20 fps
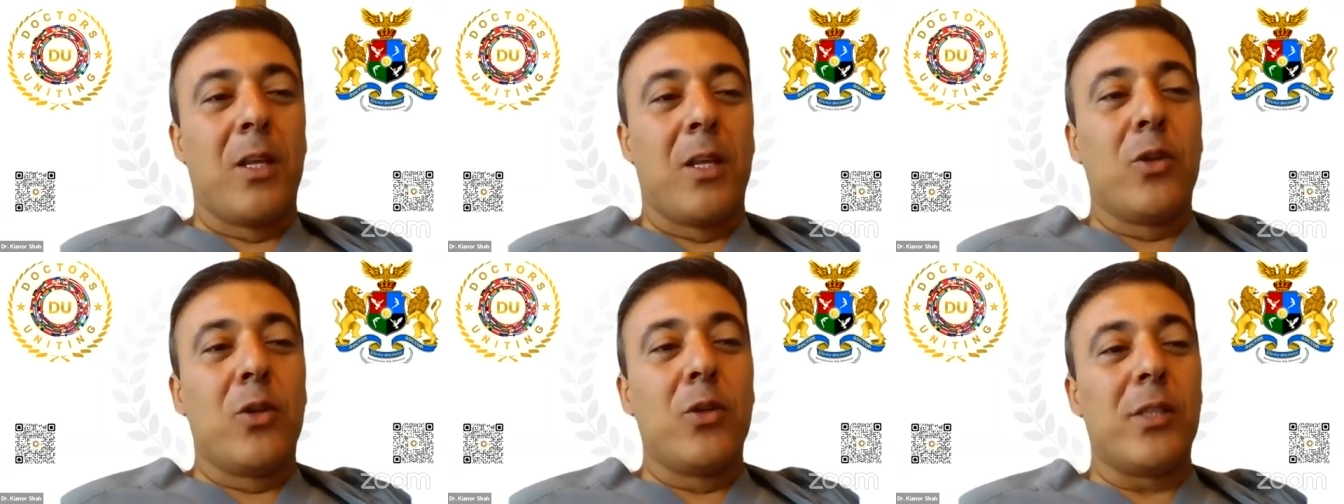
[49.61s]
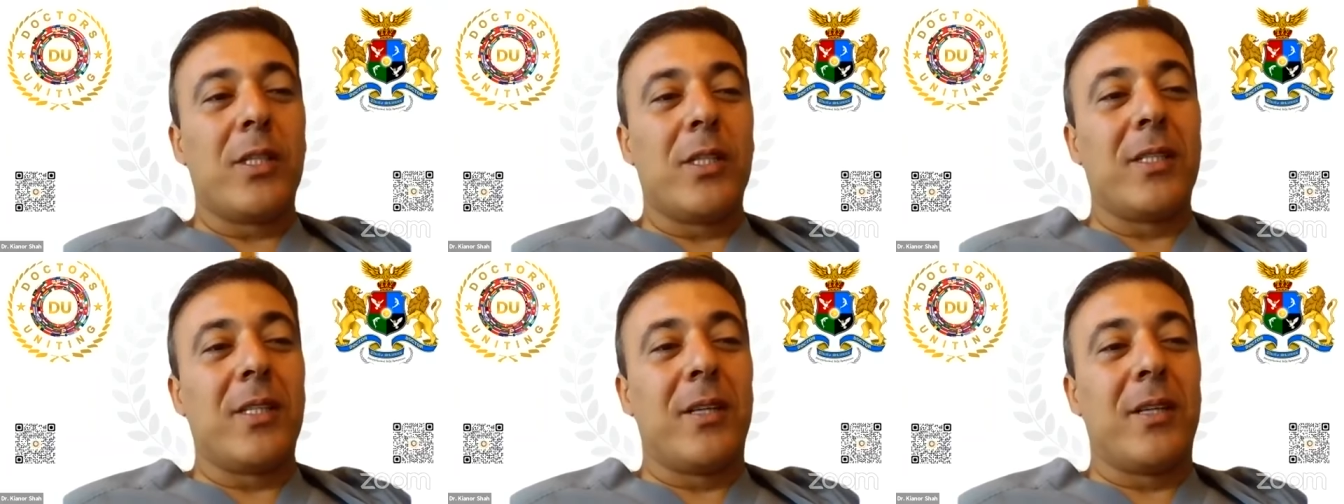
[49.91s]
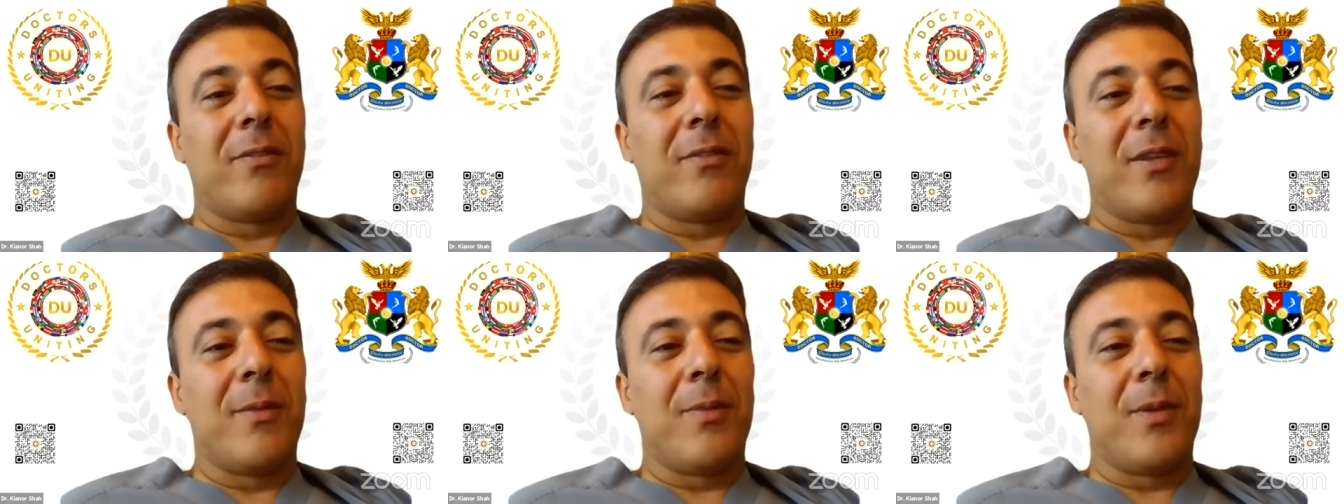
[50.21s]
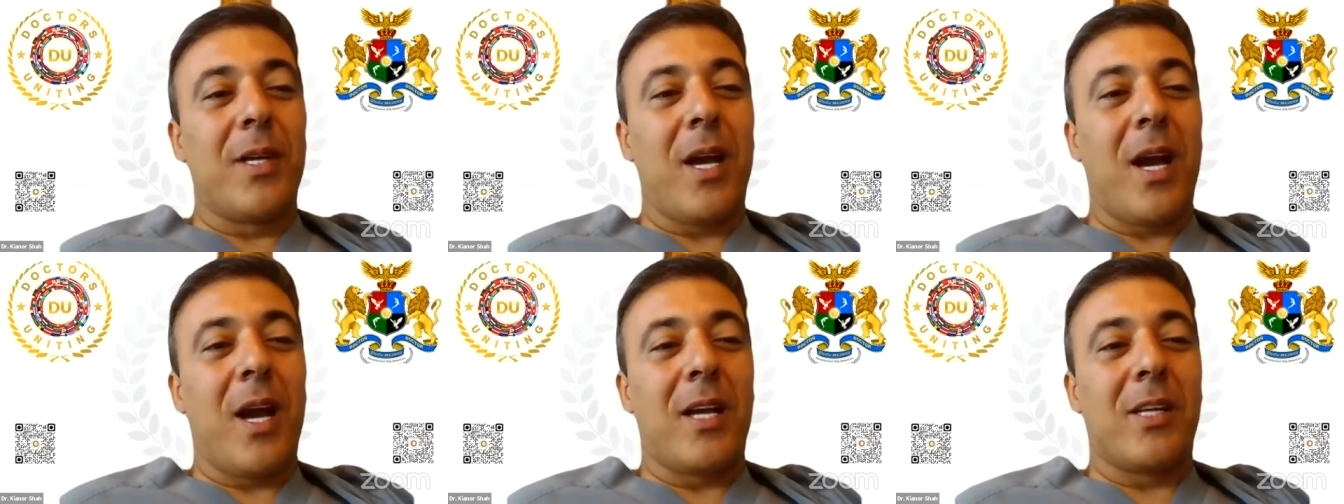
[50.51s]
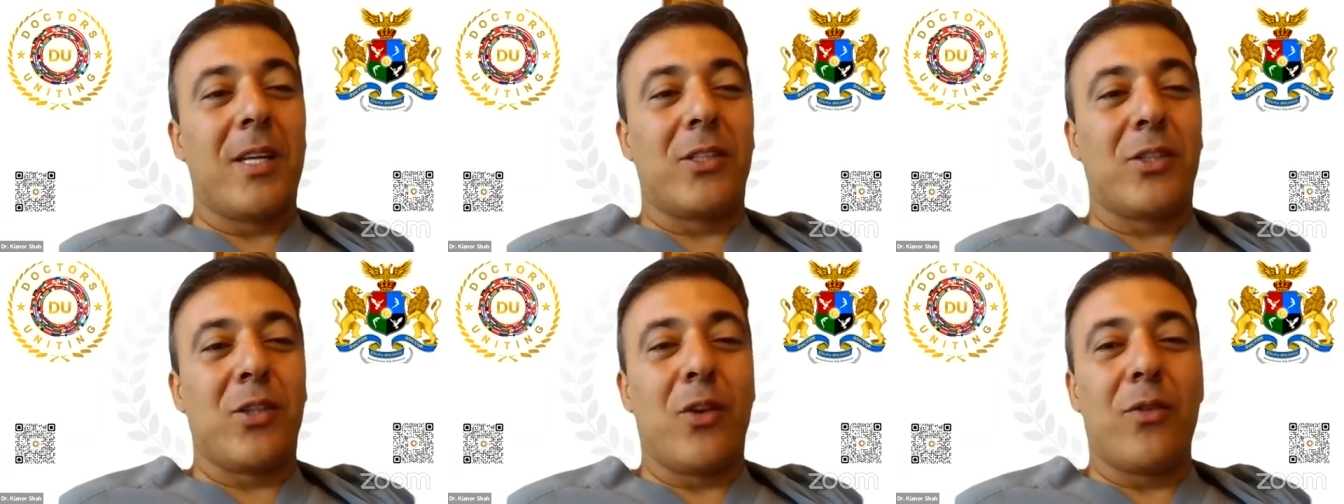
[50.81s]
Using yes. the V P I
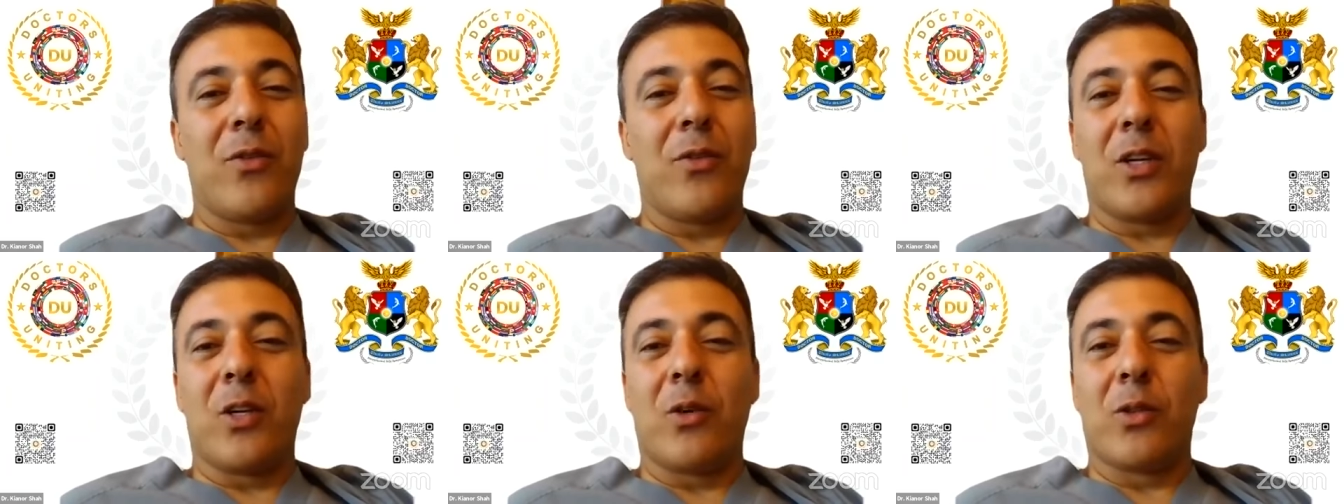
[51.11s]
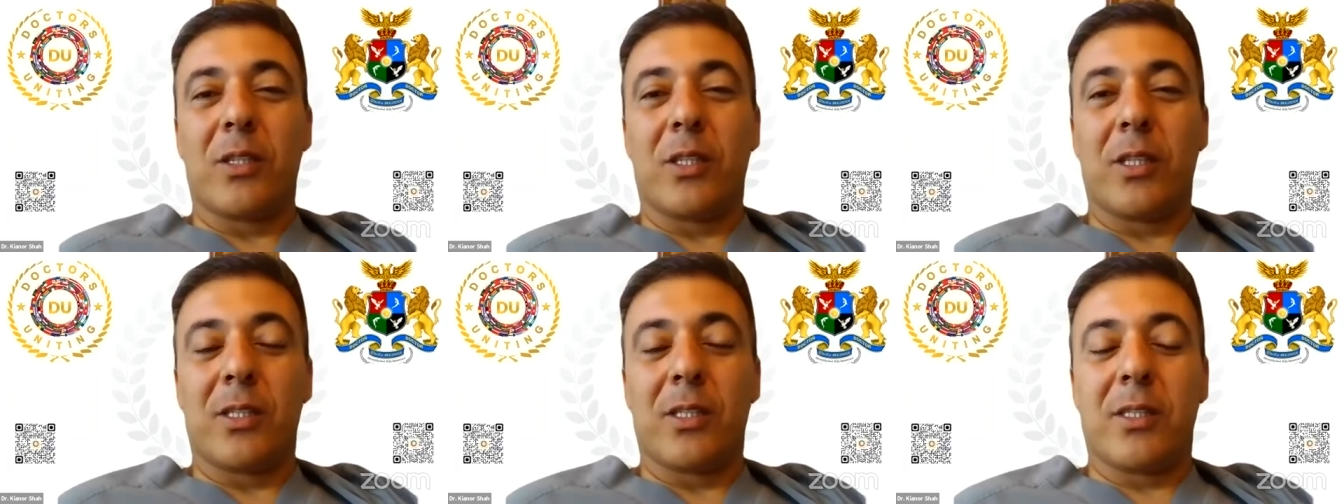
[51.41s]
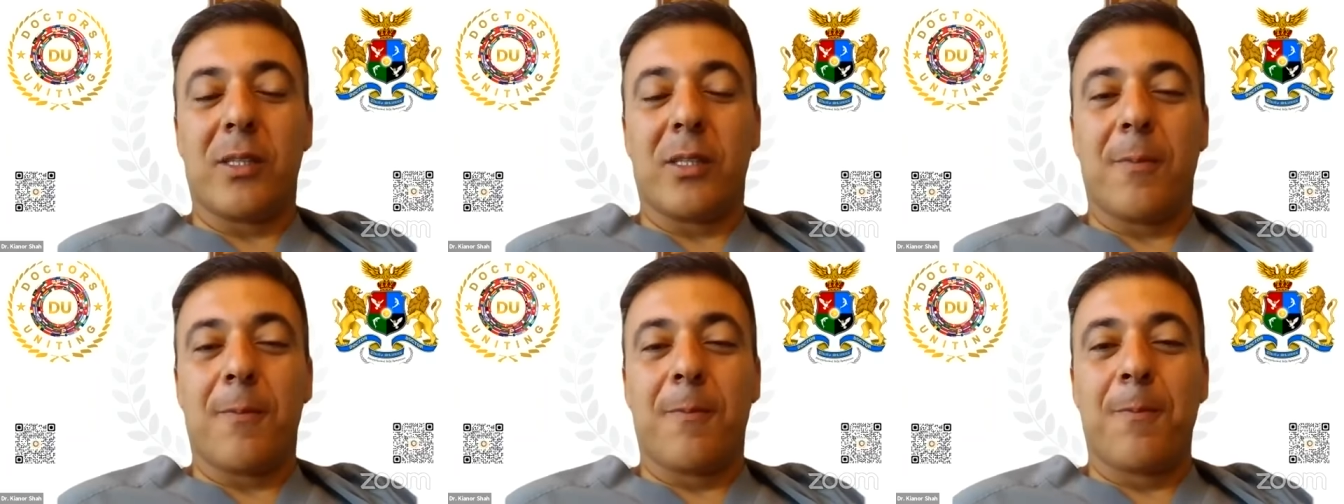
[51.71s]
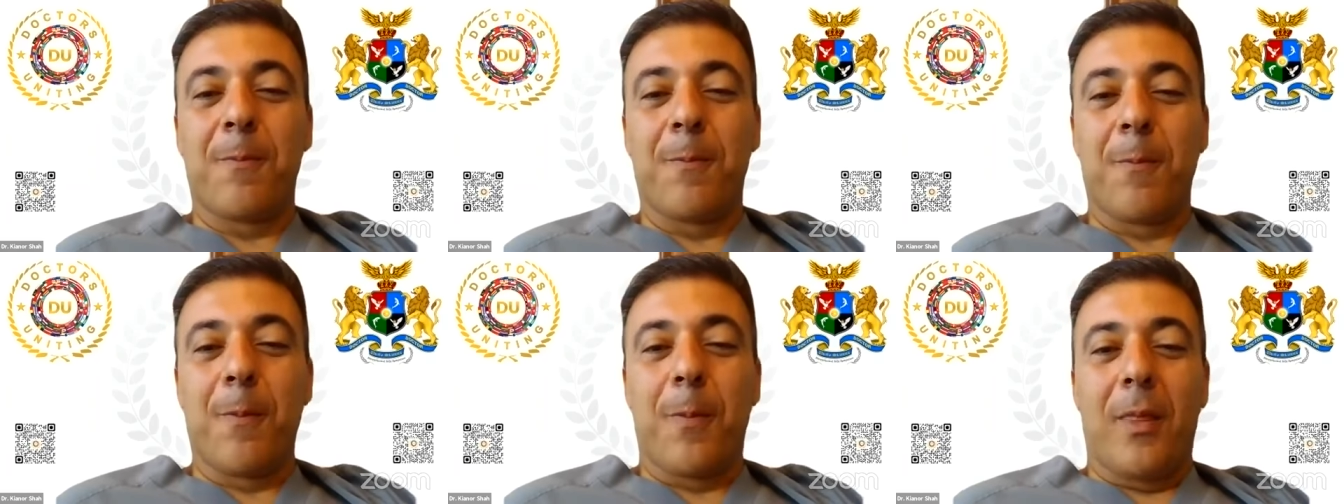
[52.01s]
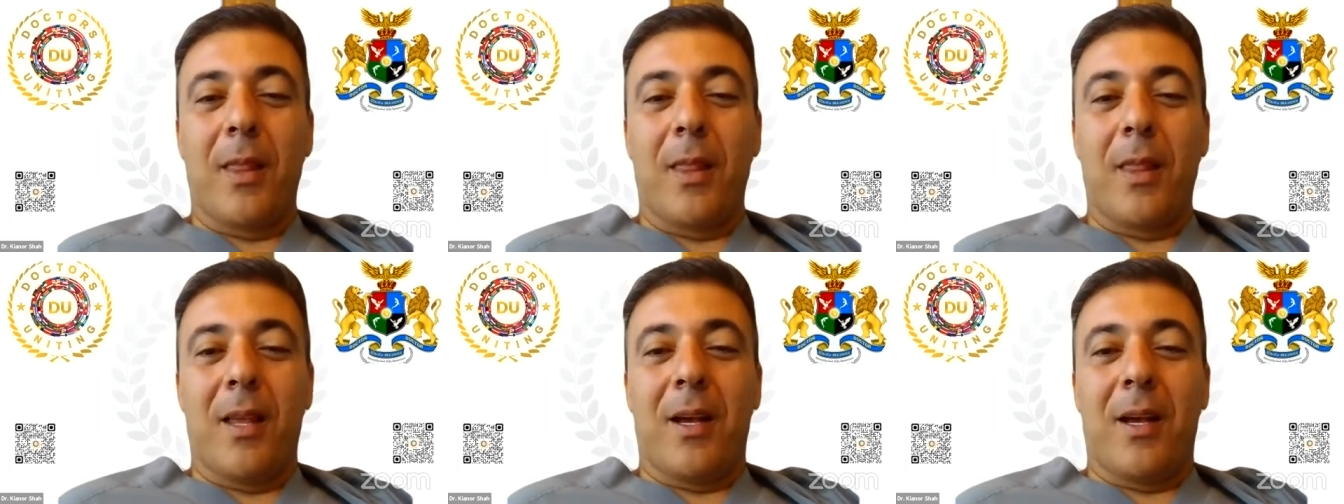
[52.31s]
Cervico System,
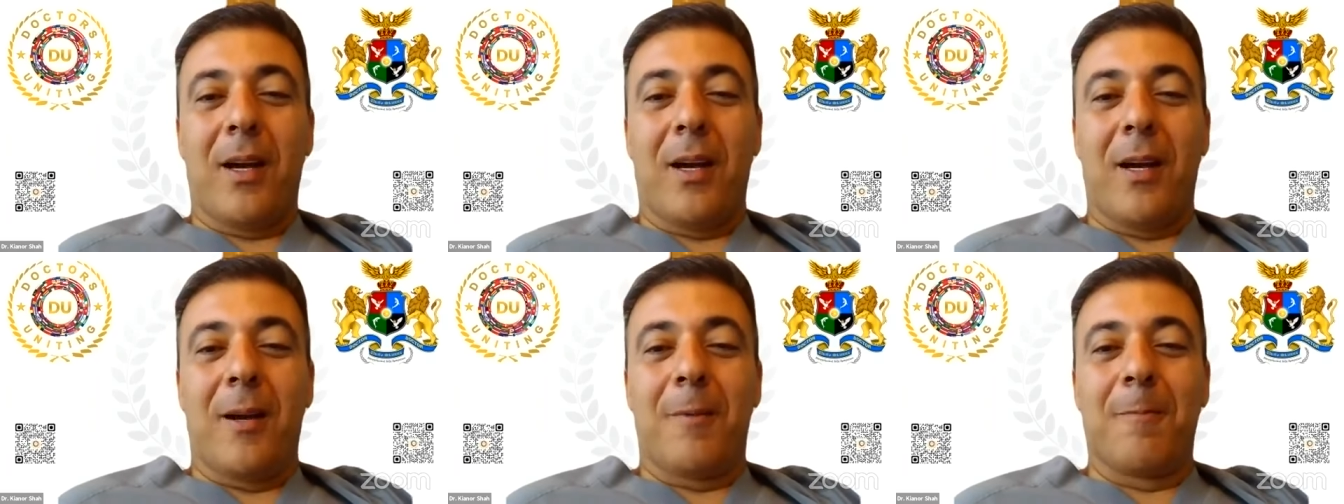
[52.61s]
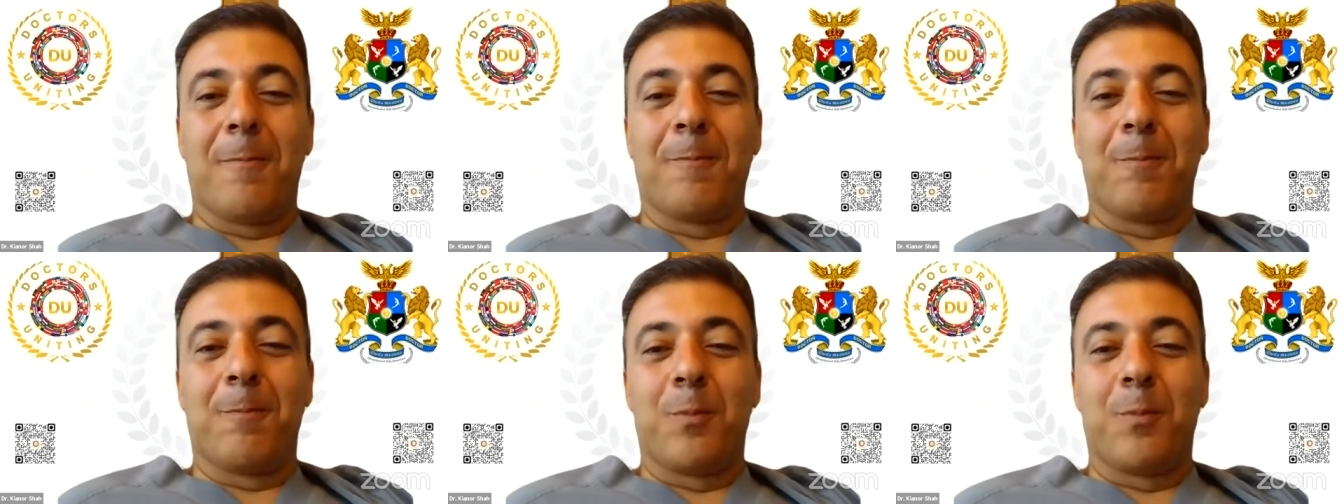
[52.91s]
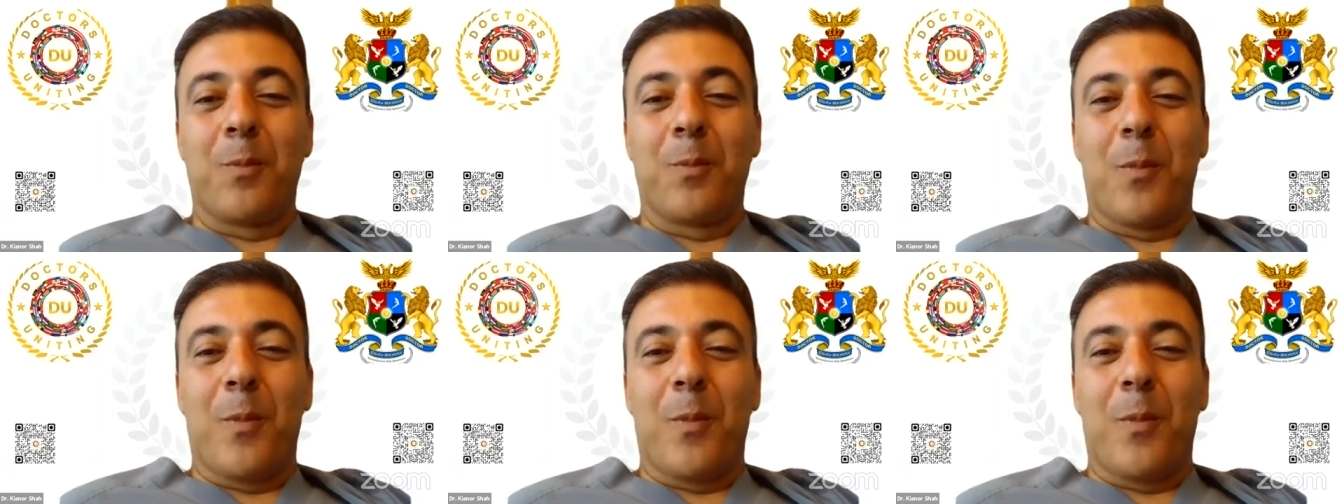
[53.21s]
yes. um,